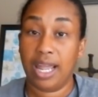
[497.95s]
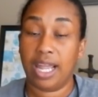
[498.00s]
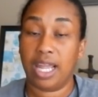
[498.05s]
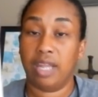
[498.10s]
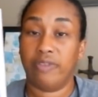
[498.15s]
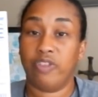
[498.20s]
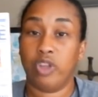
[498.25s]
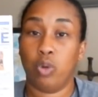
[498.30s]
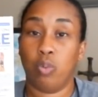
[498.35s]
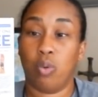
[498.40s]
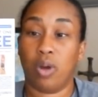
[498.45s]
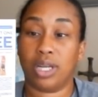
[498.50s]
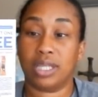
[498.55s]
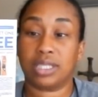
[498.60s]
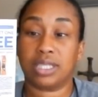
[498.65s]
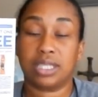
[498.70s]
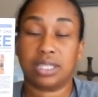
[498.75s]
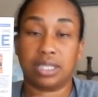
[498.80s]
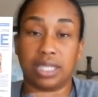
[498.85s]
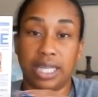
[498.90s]
If you want
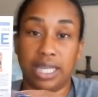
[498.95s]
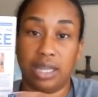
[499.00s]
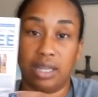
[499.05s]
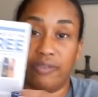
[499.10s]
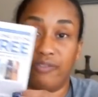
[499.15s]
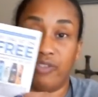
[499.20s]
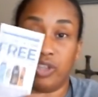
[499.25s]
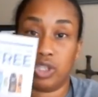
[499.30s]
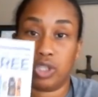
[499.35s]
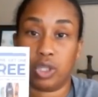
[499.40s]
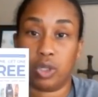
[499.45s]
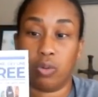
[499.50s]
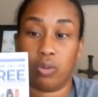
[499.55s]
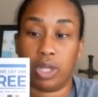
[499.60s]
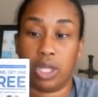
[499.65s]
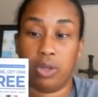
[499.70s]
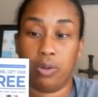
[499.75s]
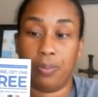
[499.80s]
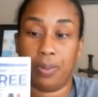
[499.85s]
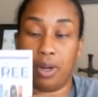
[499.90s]
to see the physical
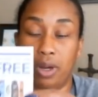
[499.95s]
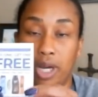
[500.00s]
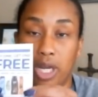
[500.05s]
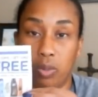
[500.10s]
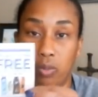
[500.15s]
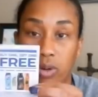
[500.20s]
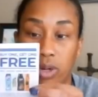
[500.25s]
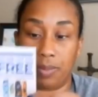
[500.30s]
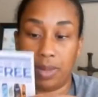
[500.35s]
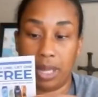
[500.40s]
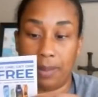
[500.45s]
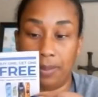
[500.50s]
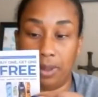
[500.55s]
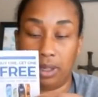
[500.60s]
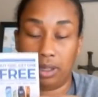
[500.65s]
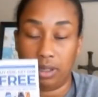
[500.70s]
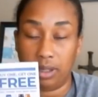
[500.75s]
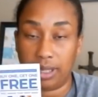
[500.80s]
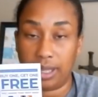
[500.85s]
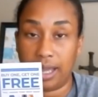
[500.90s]
coupon, you want to be
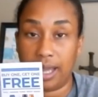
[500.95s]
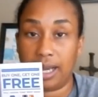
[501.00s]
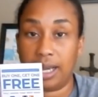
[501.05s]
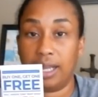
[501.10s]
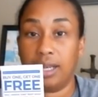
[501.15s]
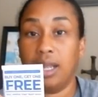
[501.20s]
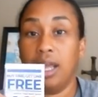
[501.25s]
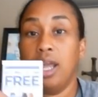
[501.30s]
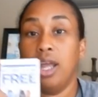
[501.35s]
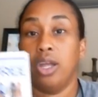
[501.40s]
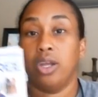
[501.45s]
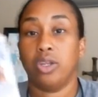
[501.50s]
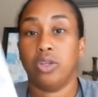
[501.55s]
able to look at it,